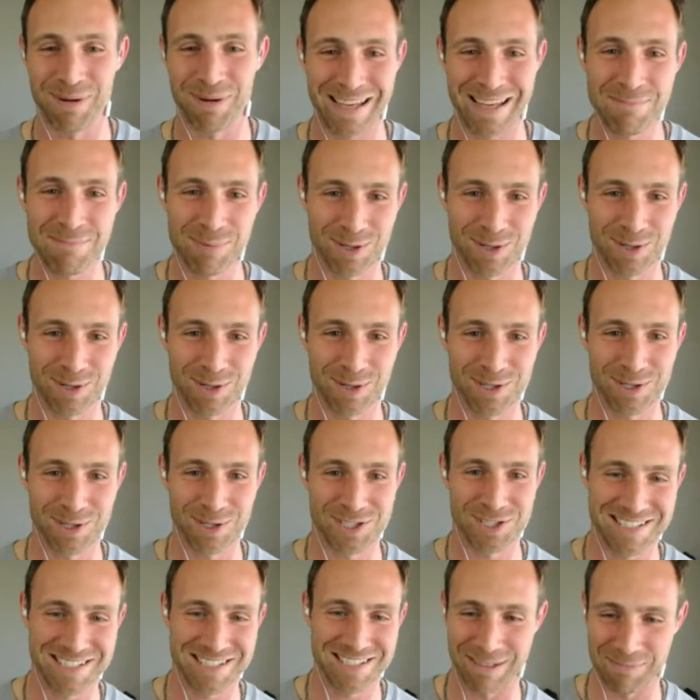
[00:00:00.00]

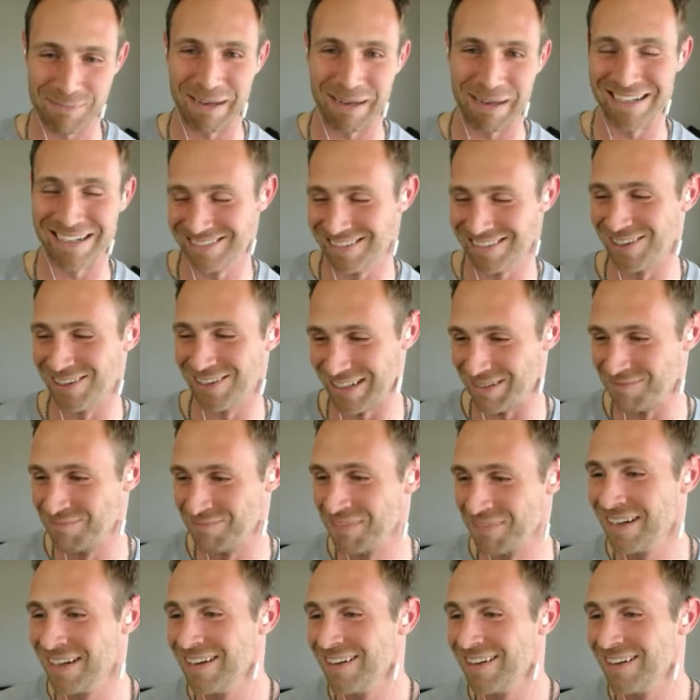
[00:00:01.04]
impersonally sending me. Okay.